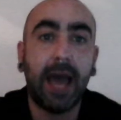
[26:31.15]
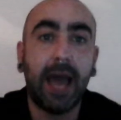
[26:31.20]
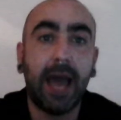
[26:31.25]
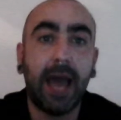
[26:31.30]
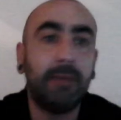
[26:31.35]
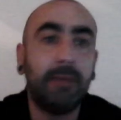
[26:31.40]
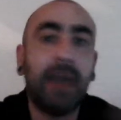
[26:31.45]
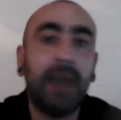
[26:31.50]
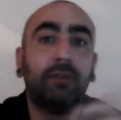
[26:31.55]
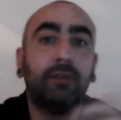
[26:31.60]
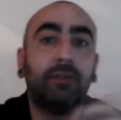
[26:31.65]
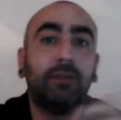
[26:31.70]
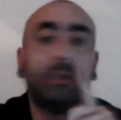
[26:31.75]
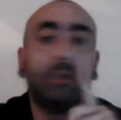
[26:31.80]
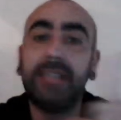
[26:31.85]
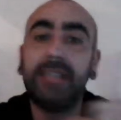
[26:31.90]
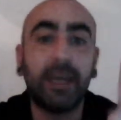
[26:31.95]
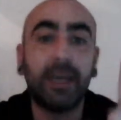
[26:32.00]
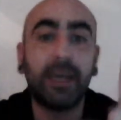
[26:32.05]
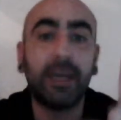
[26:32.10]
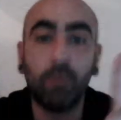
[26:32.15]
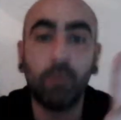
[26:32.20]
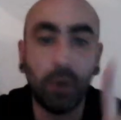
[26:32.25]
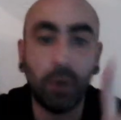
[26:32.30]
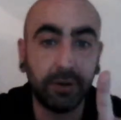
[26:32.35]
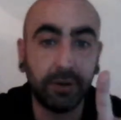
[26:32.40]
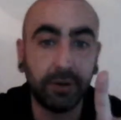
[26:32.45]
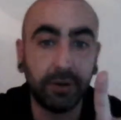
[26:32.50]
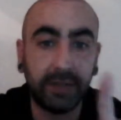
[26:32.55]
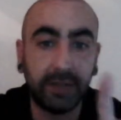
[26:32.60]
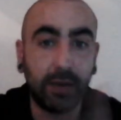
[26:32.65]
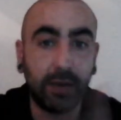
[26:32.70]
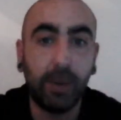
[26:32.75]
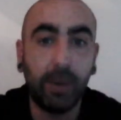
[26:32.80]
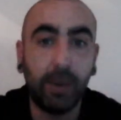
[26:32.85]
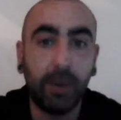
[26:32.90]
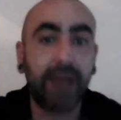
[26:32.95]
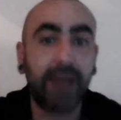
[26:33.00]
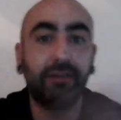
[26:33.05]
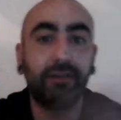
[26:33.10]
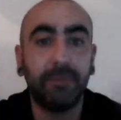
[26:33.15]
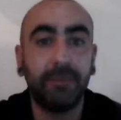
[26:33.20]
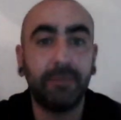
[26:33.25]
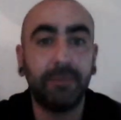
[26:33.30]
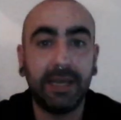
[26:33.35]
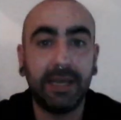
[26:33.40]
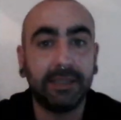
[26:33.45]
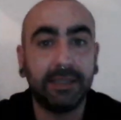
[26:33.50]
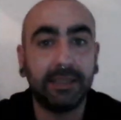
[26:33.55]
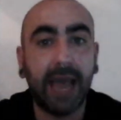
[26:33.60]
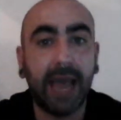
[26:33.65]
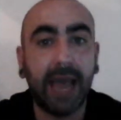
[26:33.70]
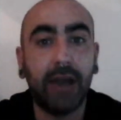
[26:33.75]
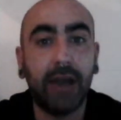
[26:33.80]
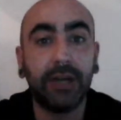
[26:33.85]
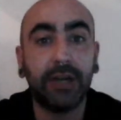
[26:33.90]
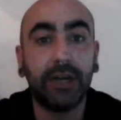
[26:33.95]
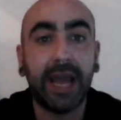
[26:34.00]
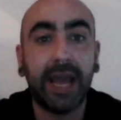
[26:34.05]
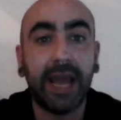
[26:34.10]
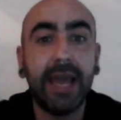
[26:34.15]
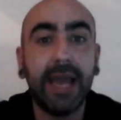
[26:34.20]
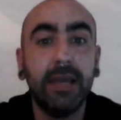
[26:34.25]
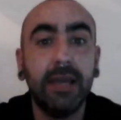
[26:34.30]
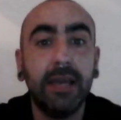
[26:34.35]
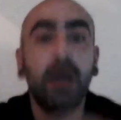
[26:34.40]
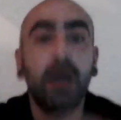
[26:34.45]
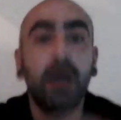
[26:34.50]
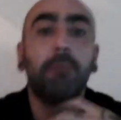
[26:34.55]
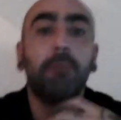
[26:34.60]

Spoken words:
I may have only taken one thing away from the entire day,